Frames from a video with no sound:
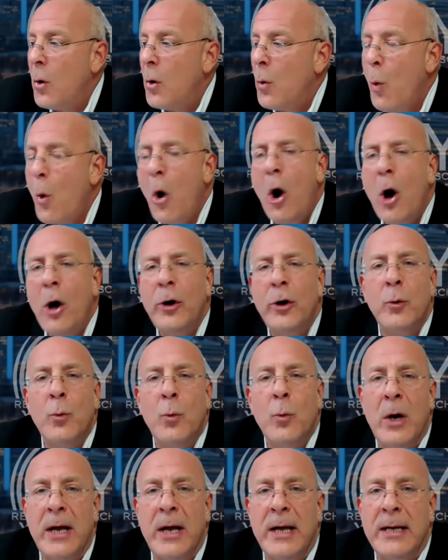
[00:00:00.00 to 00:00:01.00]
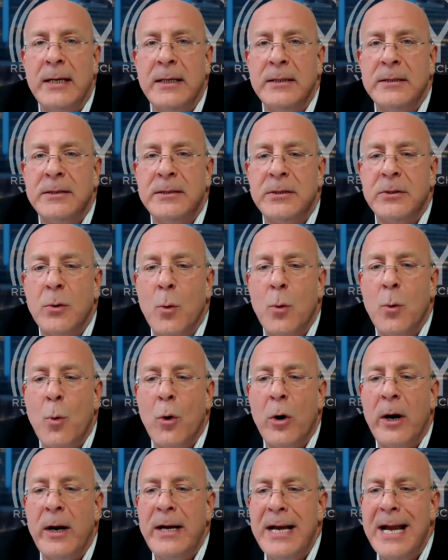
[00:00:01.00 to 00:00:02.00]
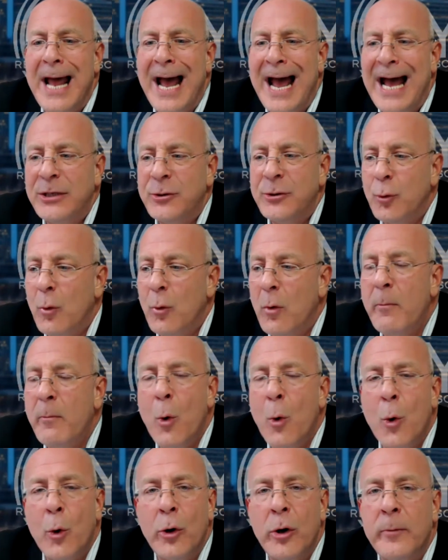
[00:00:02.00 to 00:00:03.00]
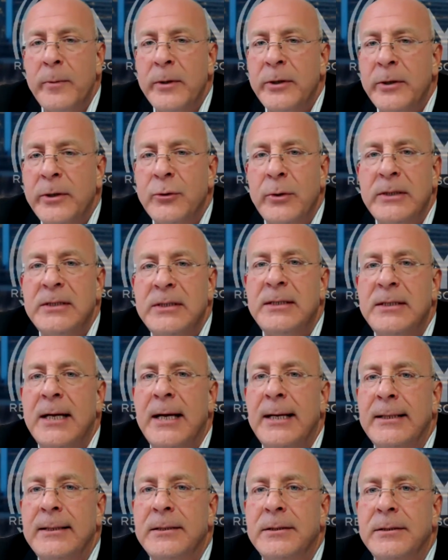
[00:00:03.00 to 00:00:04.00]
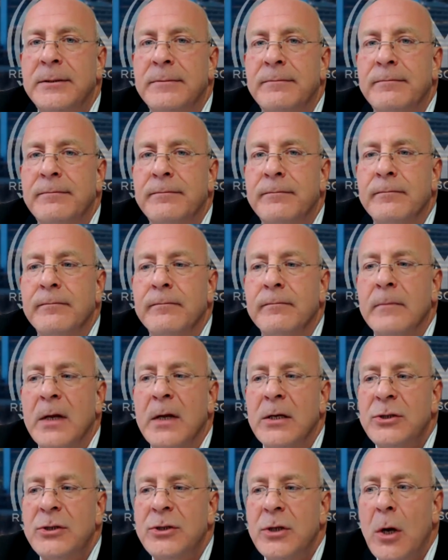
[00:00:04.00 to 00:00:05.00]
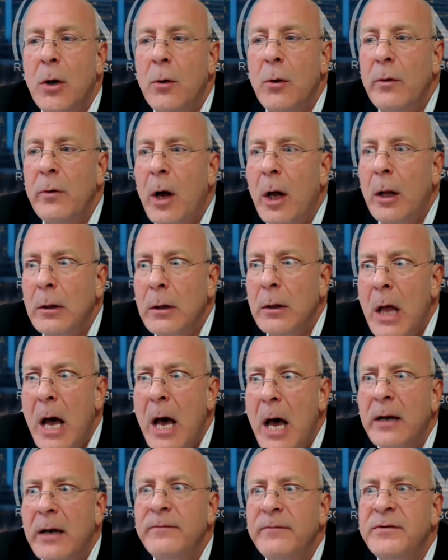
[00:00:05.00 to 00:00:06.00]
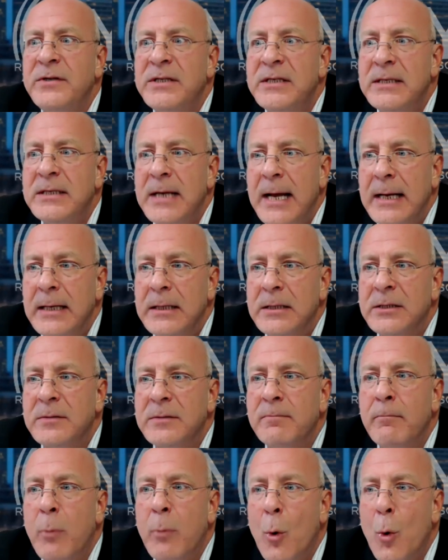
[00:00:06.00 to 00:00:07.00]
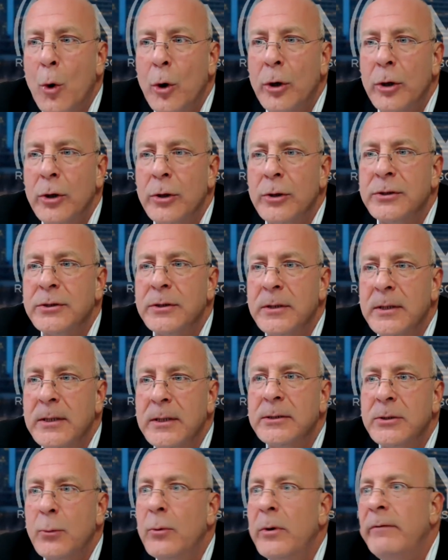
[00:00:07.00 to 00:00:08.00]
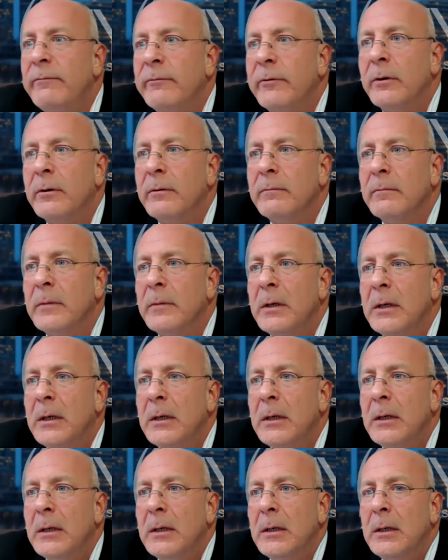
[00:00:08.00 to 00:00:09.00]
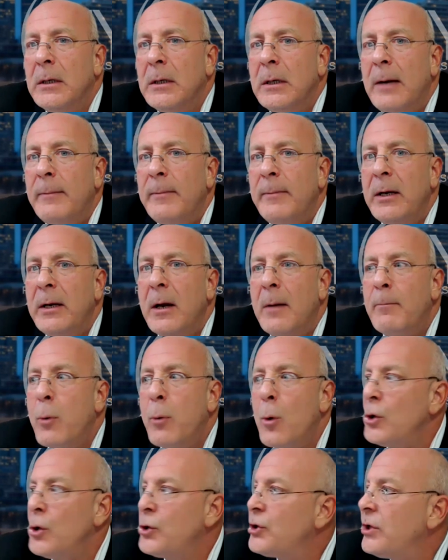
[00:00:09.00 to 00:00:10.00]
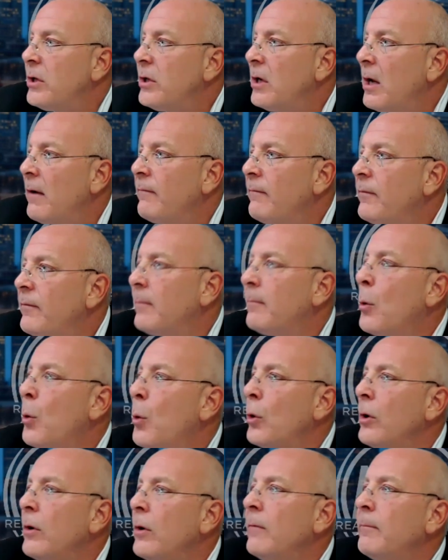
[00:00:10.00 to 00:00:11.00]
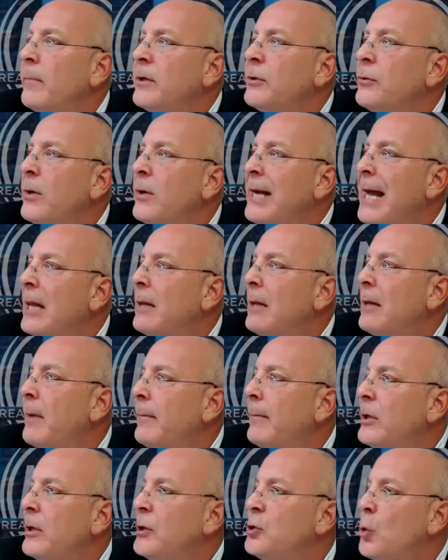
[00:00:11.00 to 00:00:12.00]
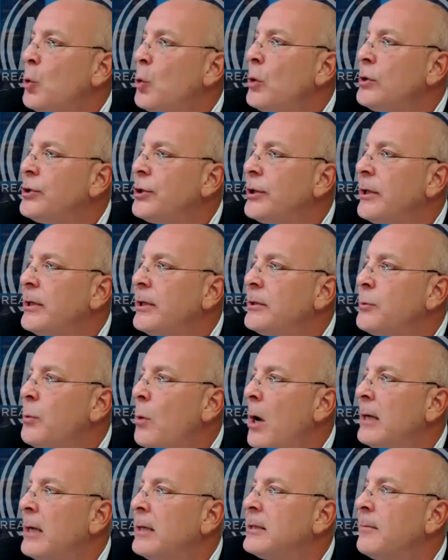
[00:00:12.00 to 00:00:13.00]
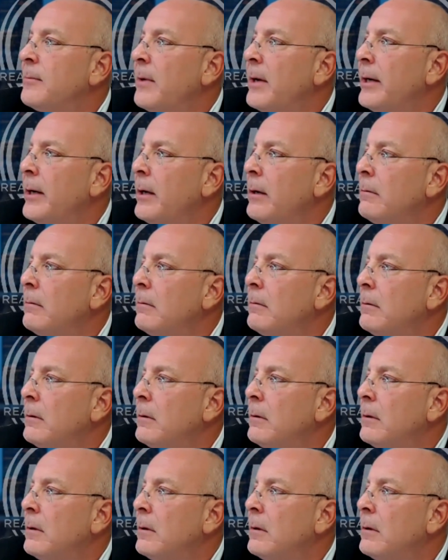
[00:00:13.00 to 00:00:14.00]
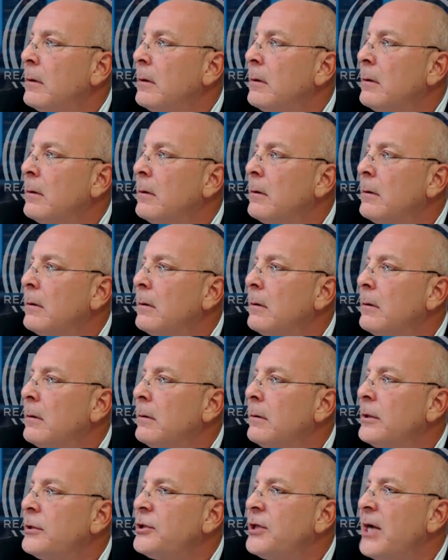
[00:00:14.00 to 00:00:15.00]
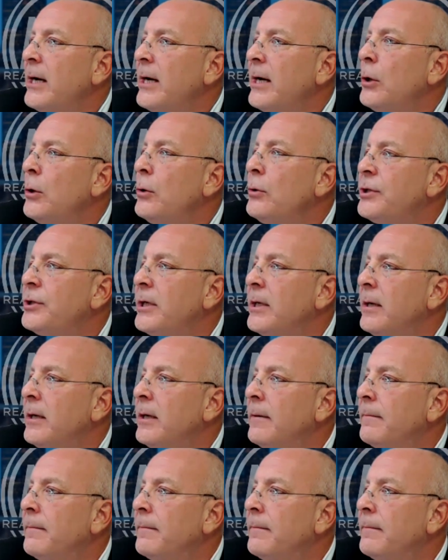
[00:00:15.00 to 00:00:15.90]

Waterways were a natural border between states. So a lot of states' borders is a river. I mean, a portion of the border between Alabama and Georgia is what? Does anybody know? The Chattahoochee.